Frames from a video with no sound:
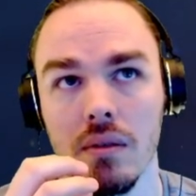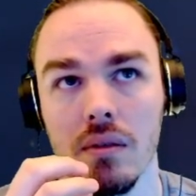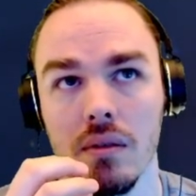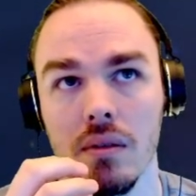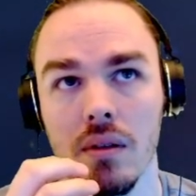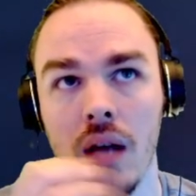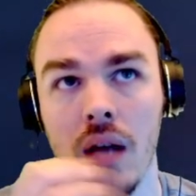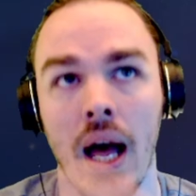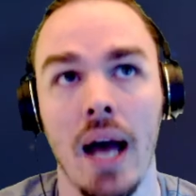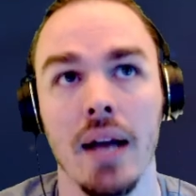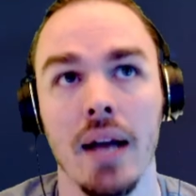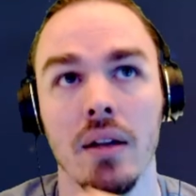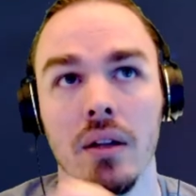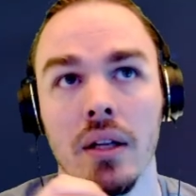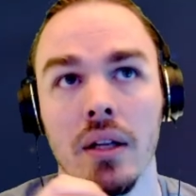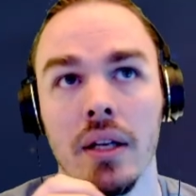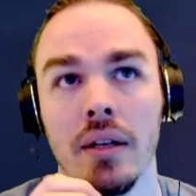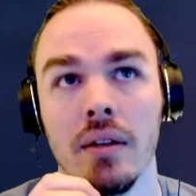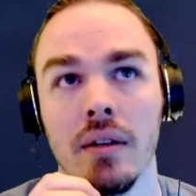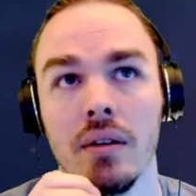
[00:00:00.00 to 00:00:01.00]

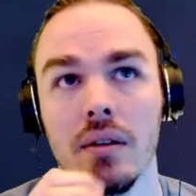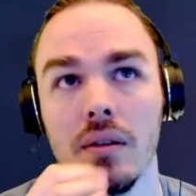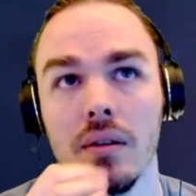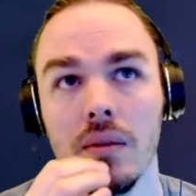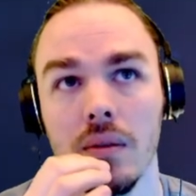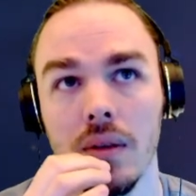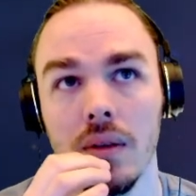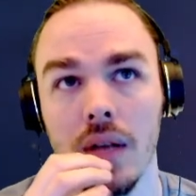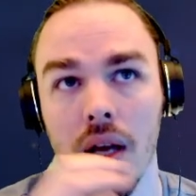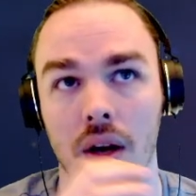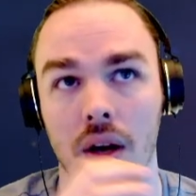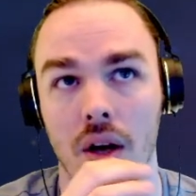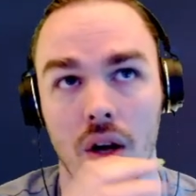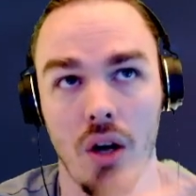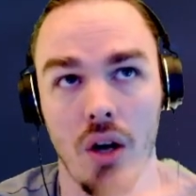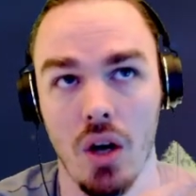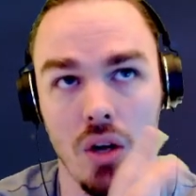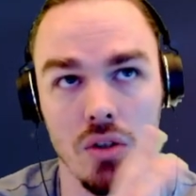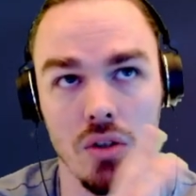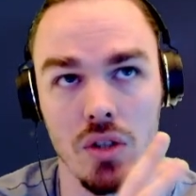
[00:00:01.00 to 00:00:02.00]
Hydaelyn,
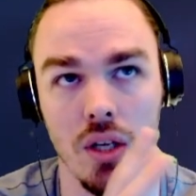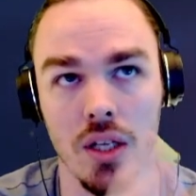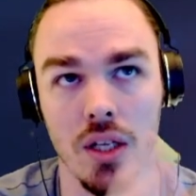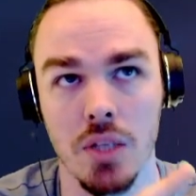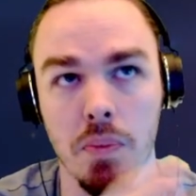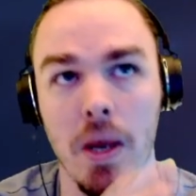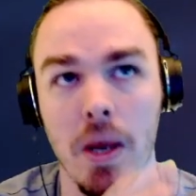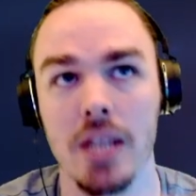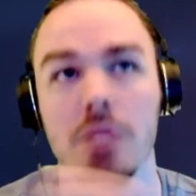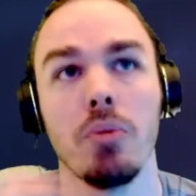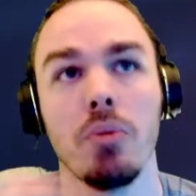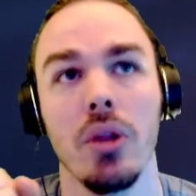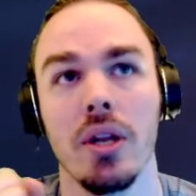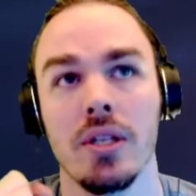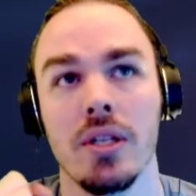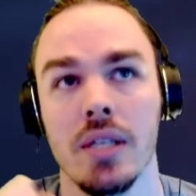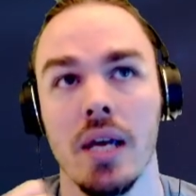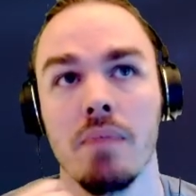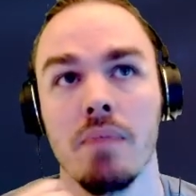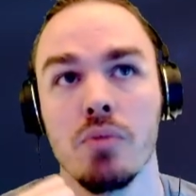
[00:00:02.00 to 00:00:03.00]
it's possible that
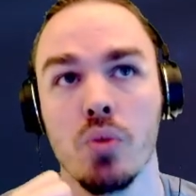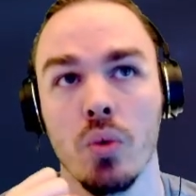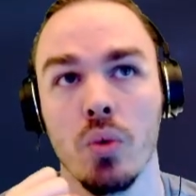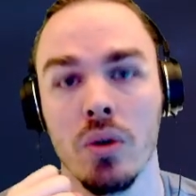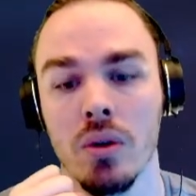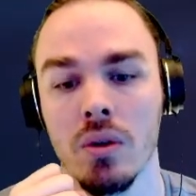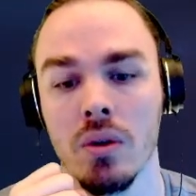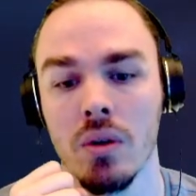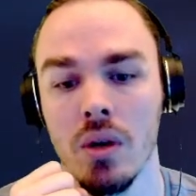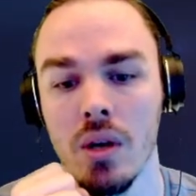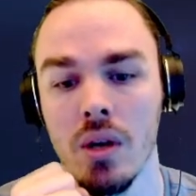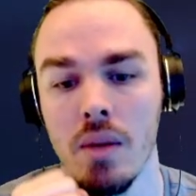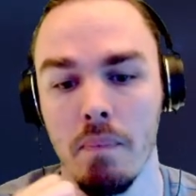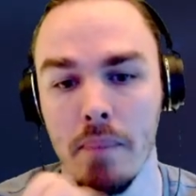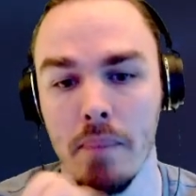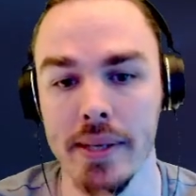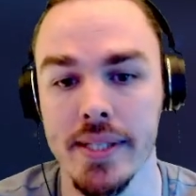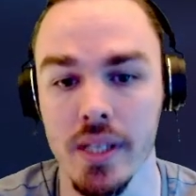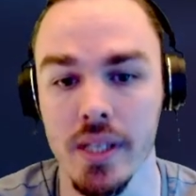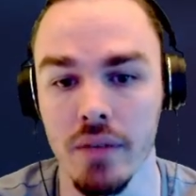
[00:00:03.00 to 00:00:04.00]
Atzems were
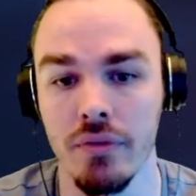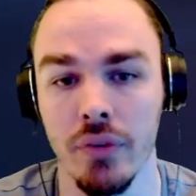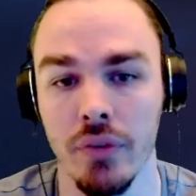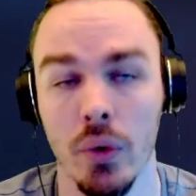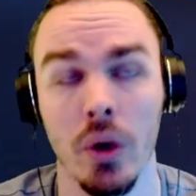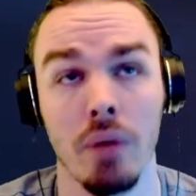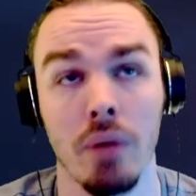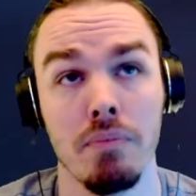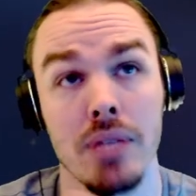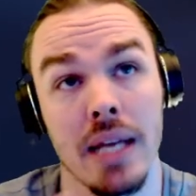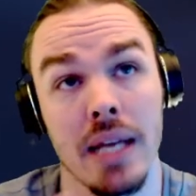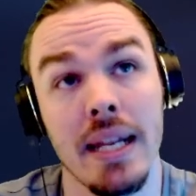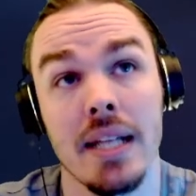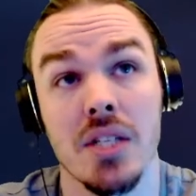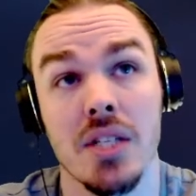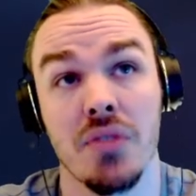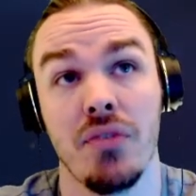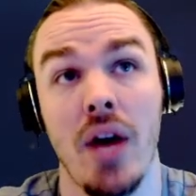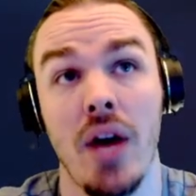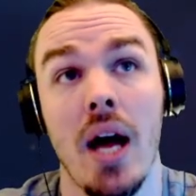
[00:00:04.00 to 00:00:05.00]
misinformed, and
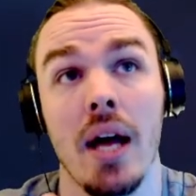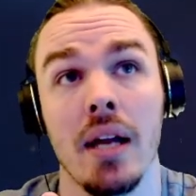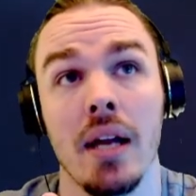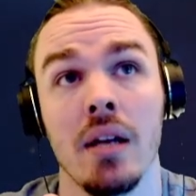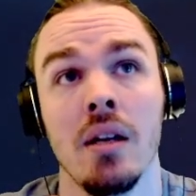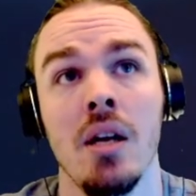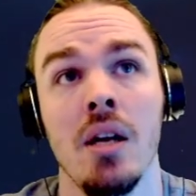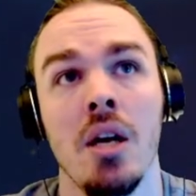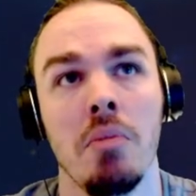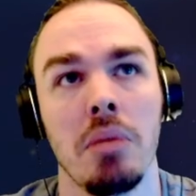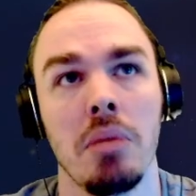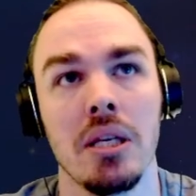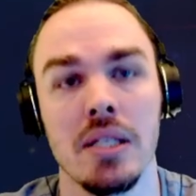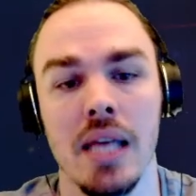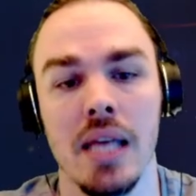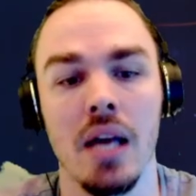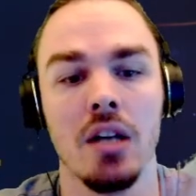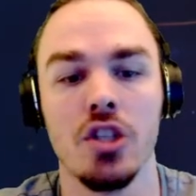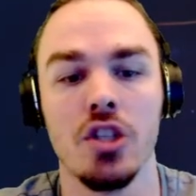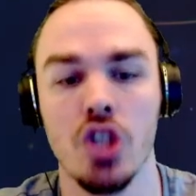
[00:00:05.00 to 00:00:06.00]
that's fine because
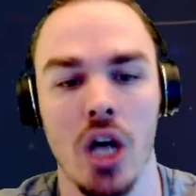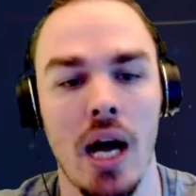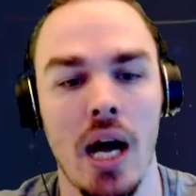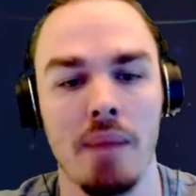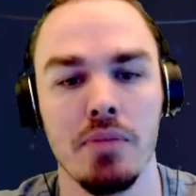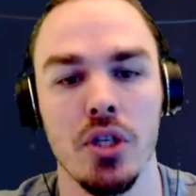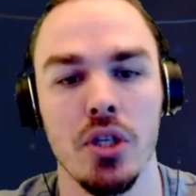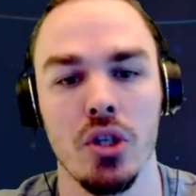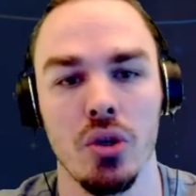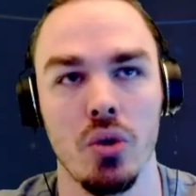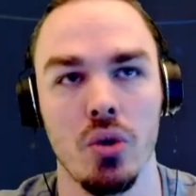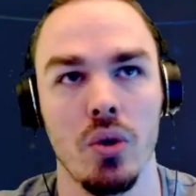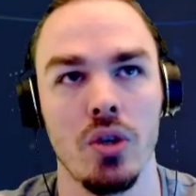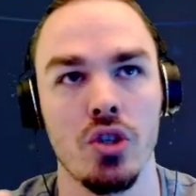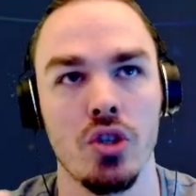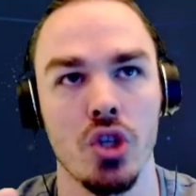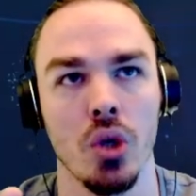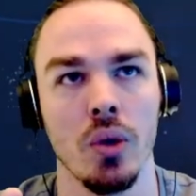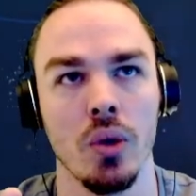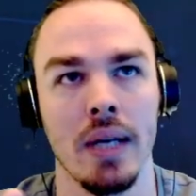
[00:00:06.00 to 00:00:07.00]
they had a job to do. And
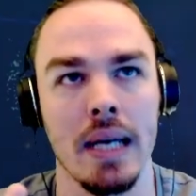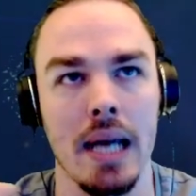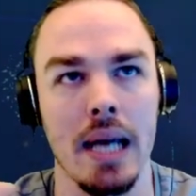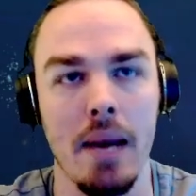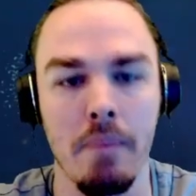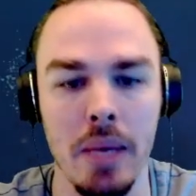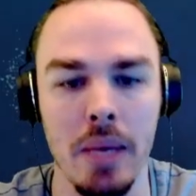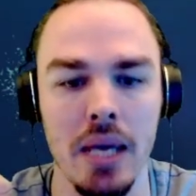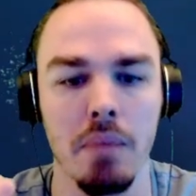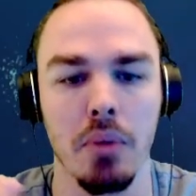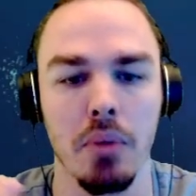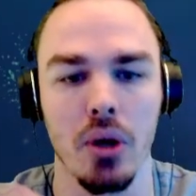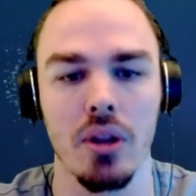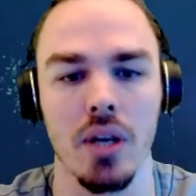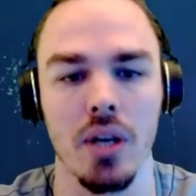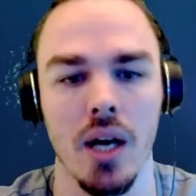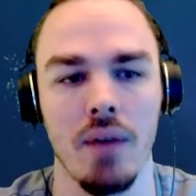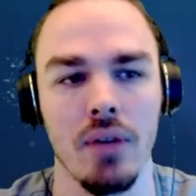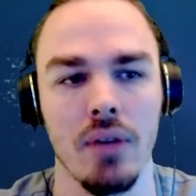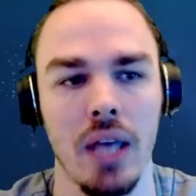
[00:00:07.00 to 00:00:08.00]
so like being part of the
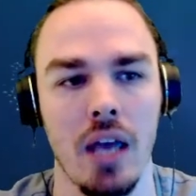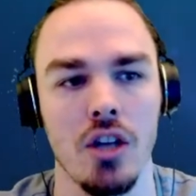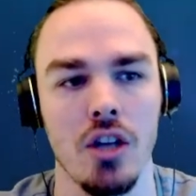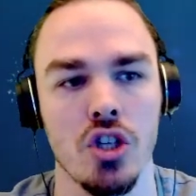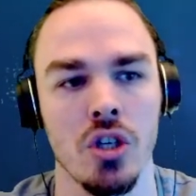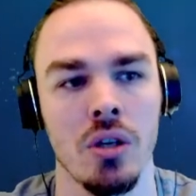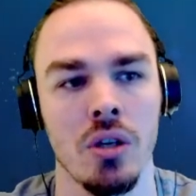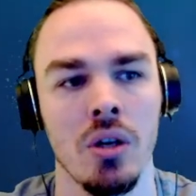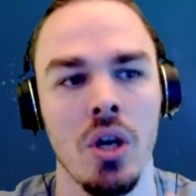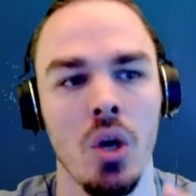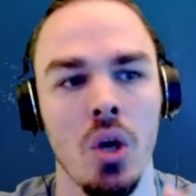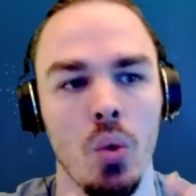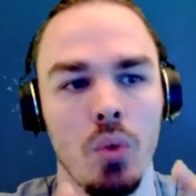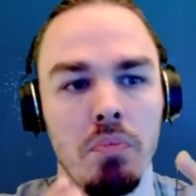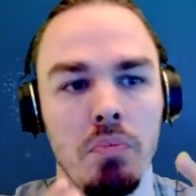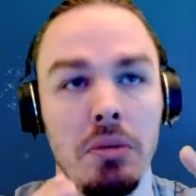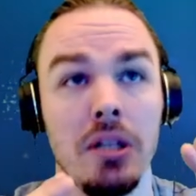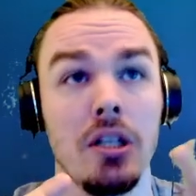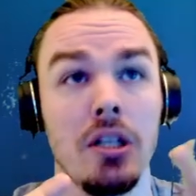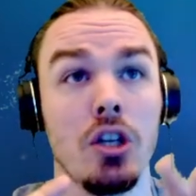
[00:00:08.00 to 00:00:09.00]
convocation
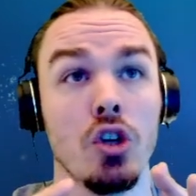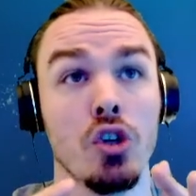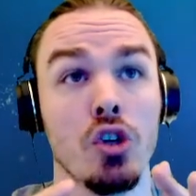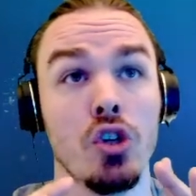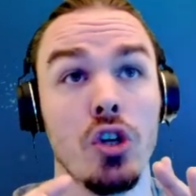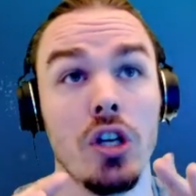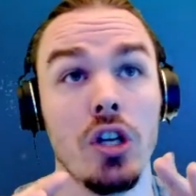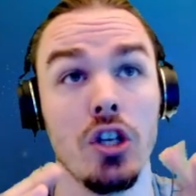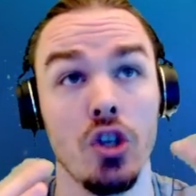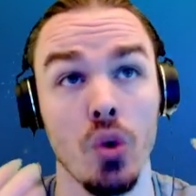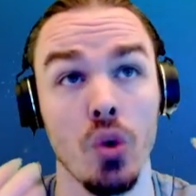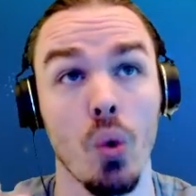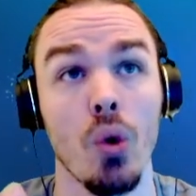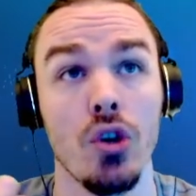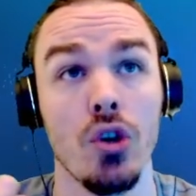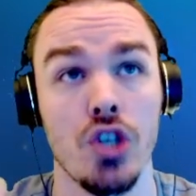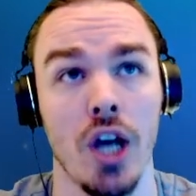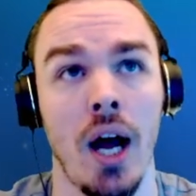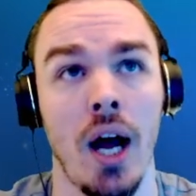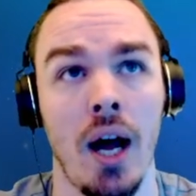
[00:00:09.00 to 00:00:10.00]
would mean that you're good at your
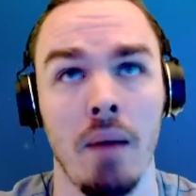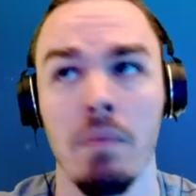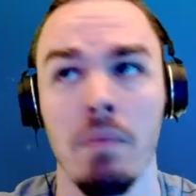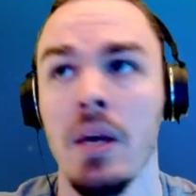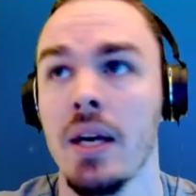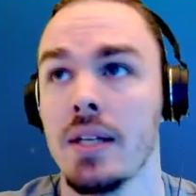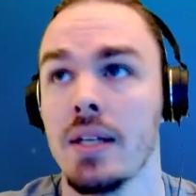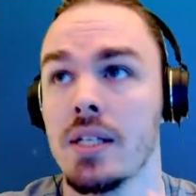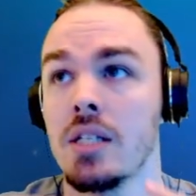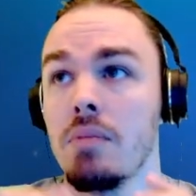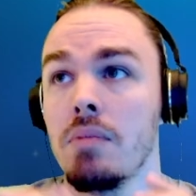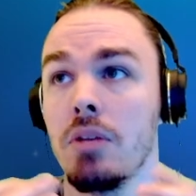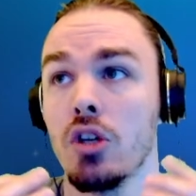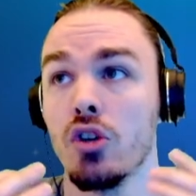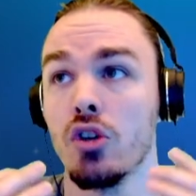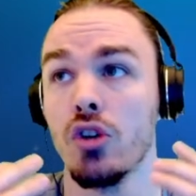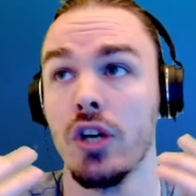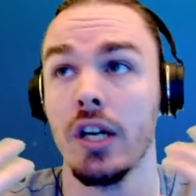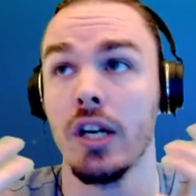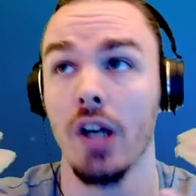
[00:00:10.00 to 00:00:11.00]
job. It doesn't mean you're
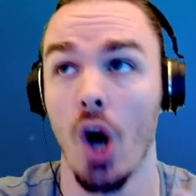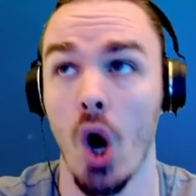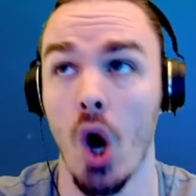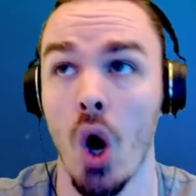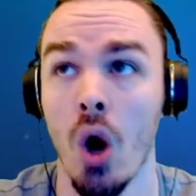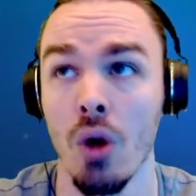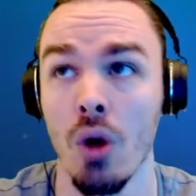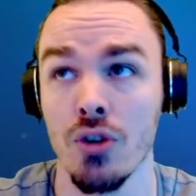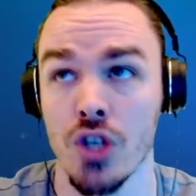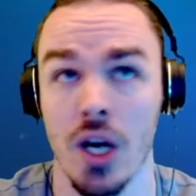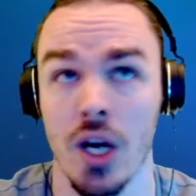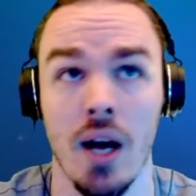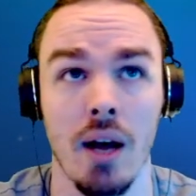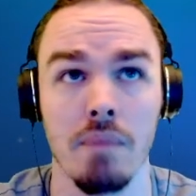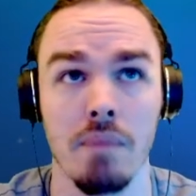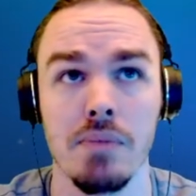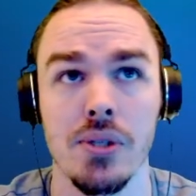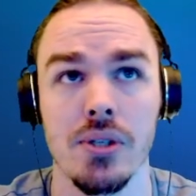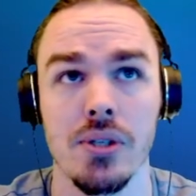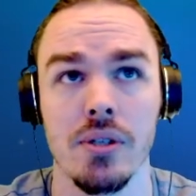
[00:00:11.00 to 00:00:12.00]
good at all
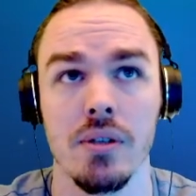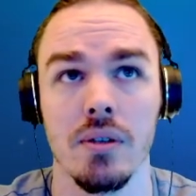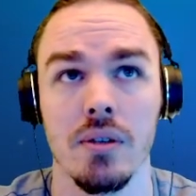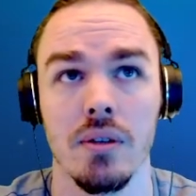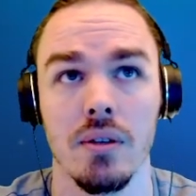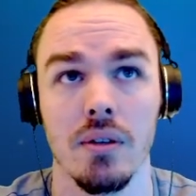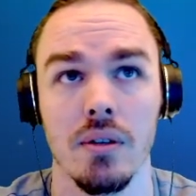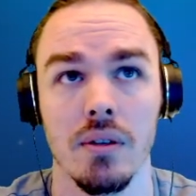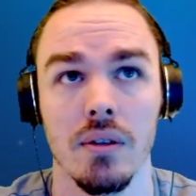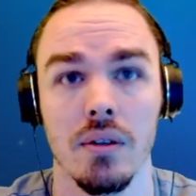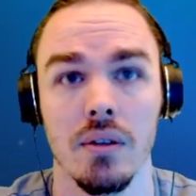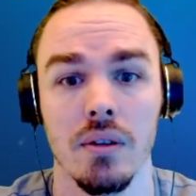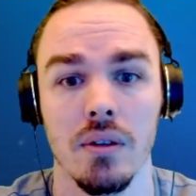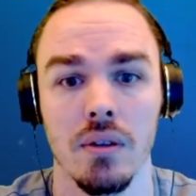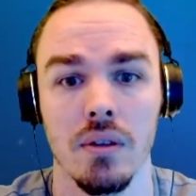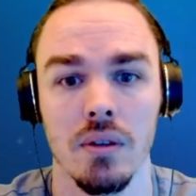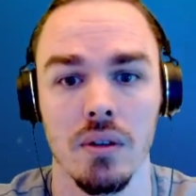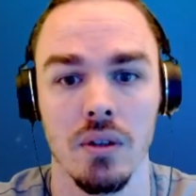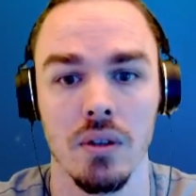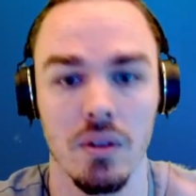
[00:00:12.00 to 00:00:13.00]
jobs,
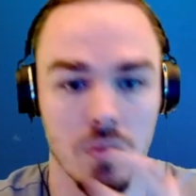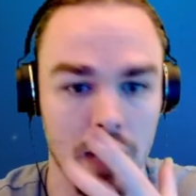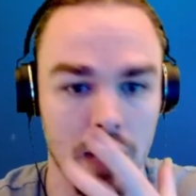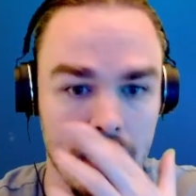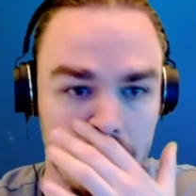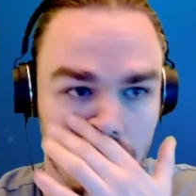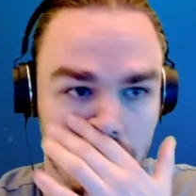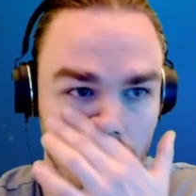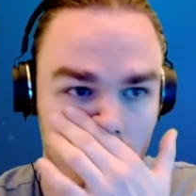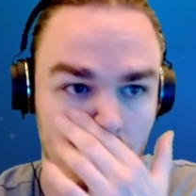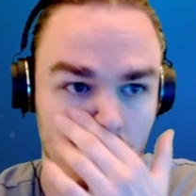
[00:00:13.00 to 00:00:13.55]
right?